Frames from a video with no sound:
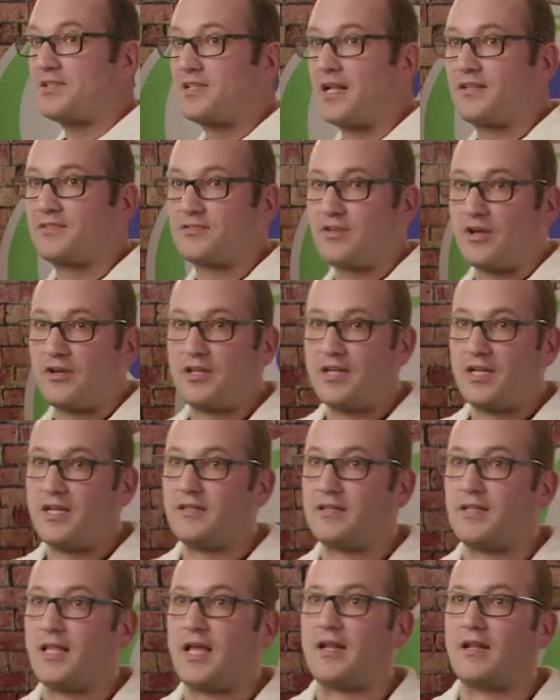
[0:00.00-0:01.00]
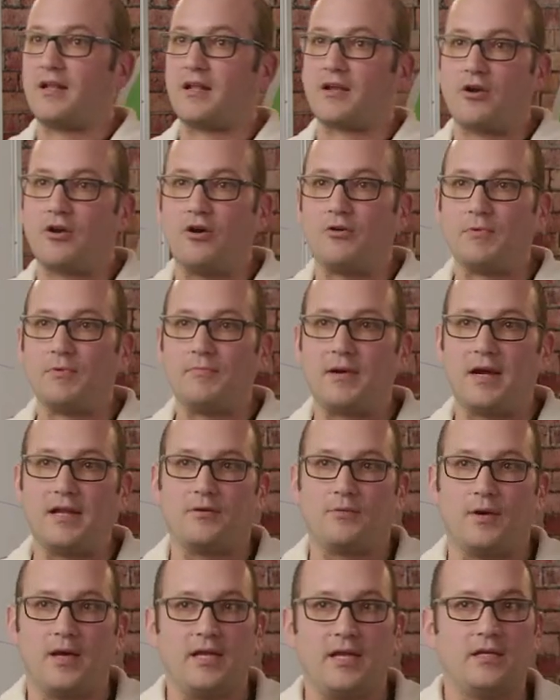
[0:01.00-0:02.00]
is all you need to land in a coma, by the
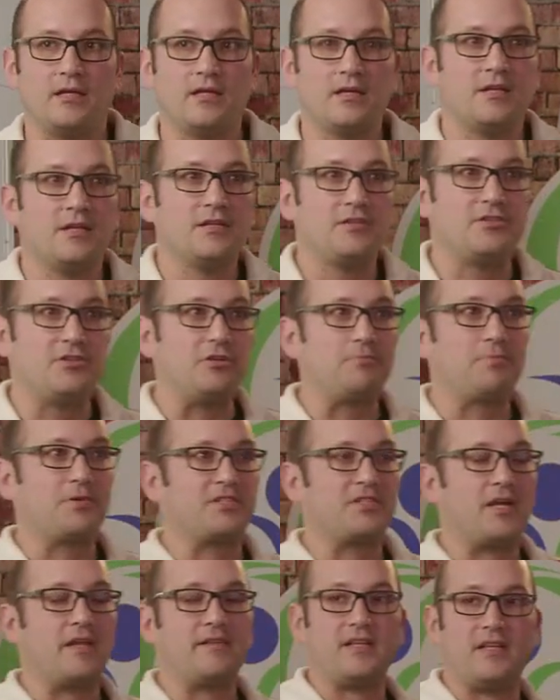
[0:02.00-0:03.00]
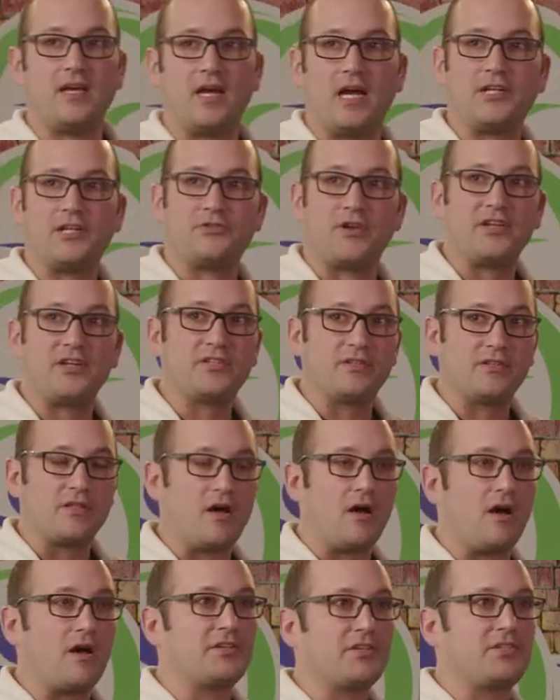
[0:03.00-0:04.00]
way. 2% dehydration
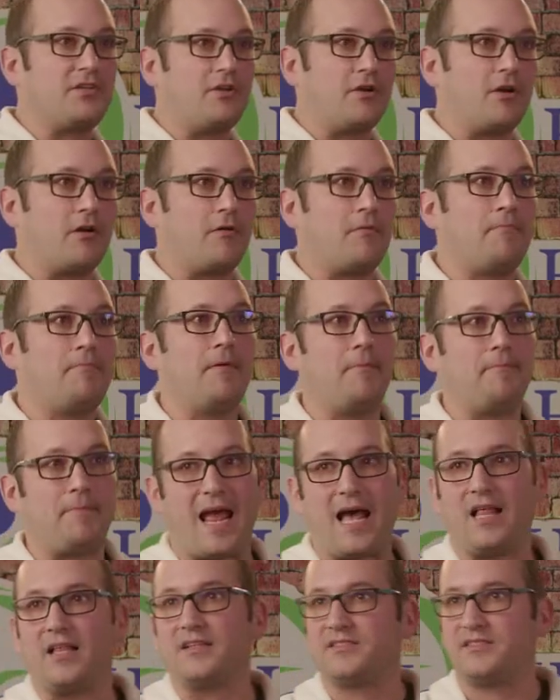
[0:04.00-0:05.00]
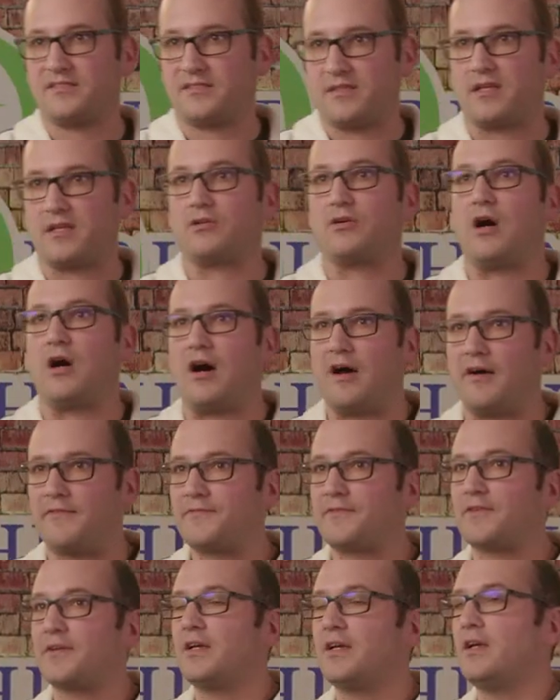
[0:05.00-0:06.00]
loss, your balance is a little off,
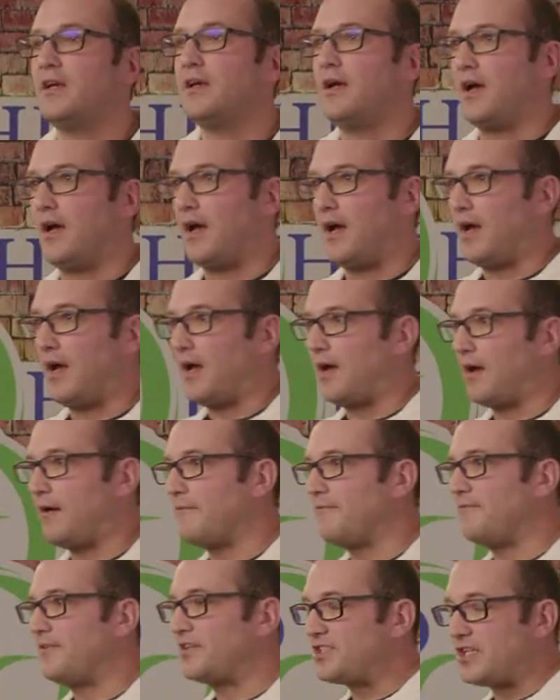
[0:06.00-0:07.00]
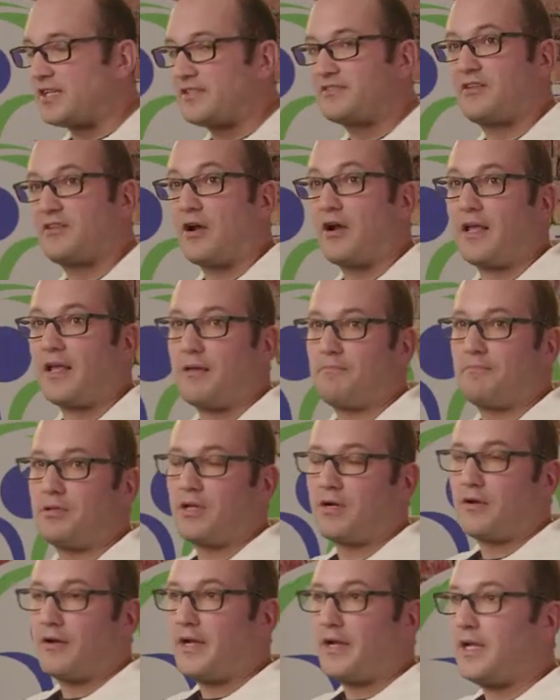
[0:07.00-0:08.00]
uh, vision is starting to get
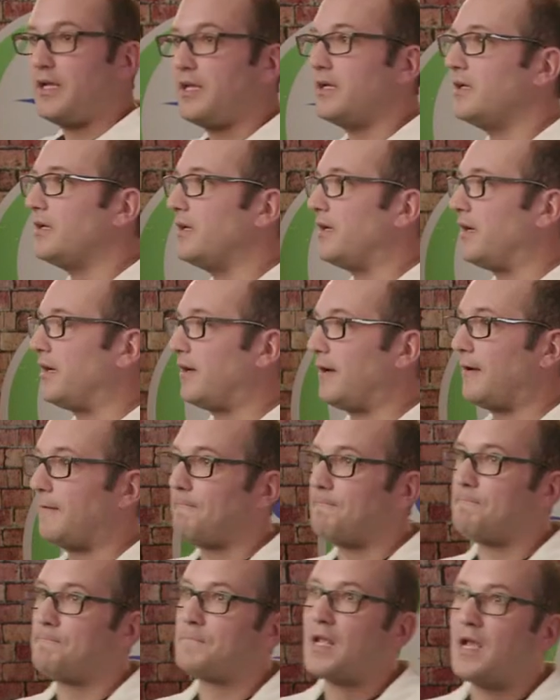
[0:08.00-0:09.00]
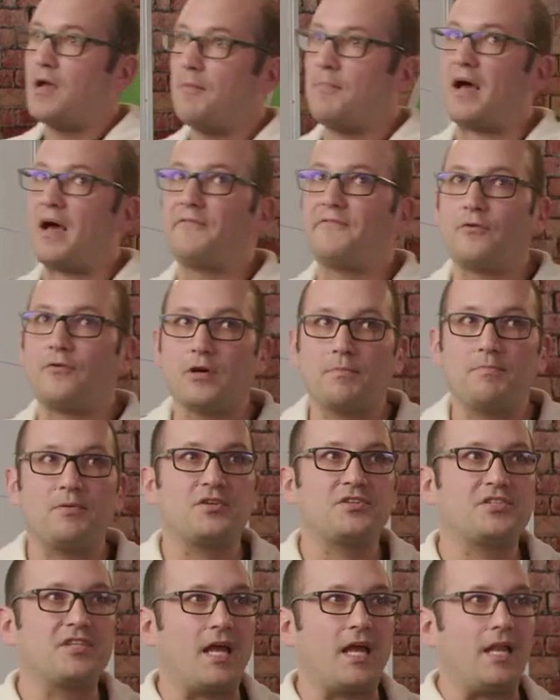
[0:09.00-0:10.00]
blurry. Um, about
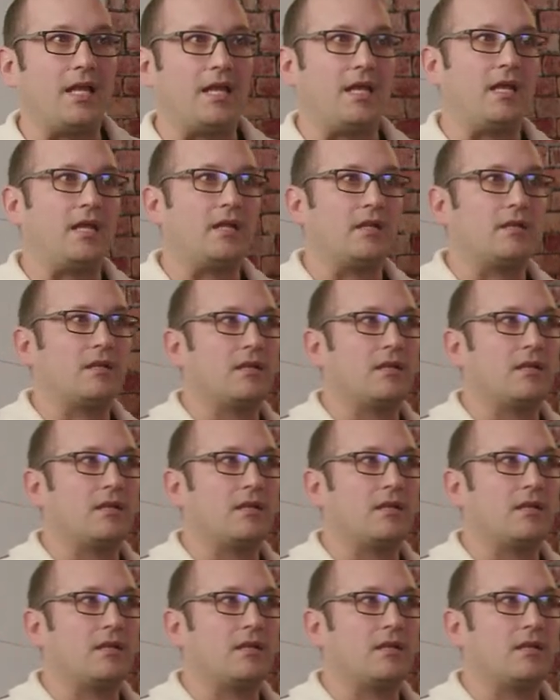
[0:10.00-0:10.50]
4% in,